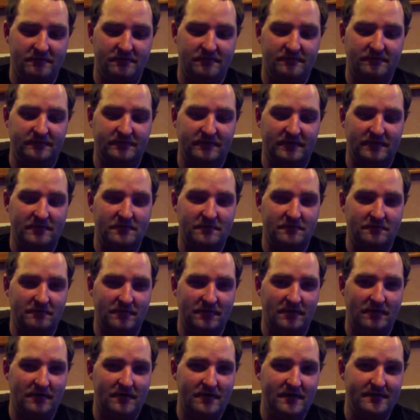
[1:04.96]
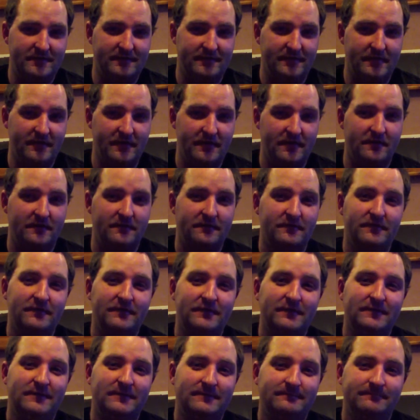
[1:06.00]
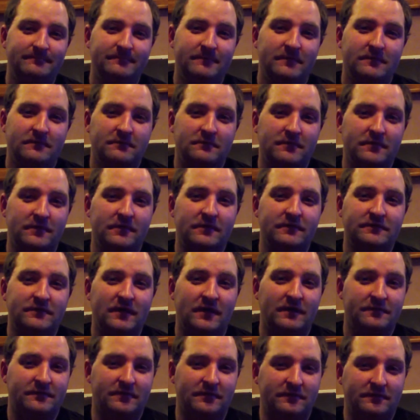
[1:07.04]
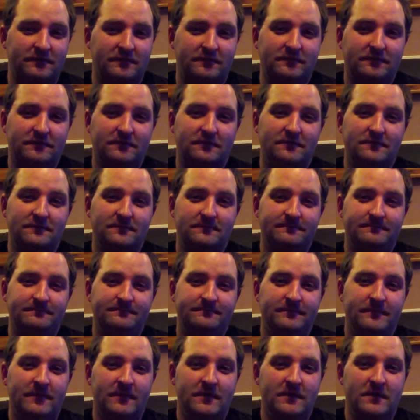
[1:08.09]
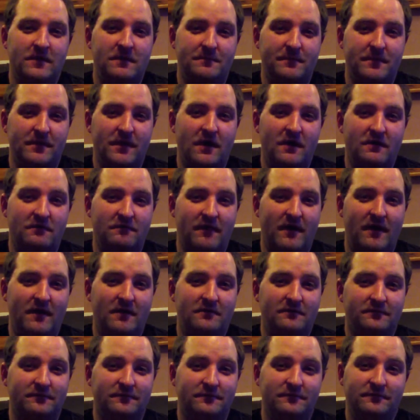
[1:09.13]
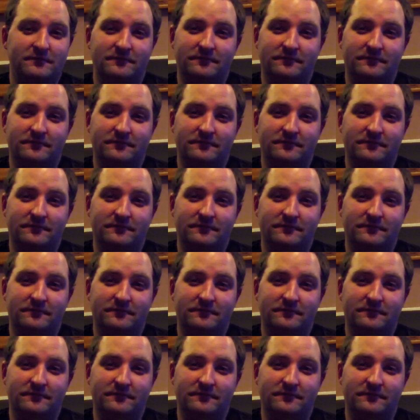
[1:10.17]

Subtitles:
You see the little green light, and what it does is you'll be going around.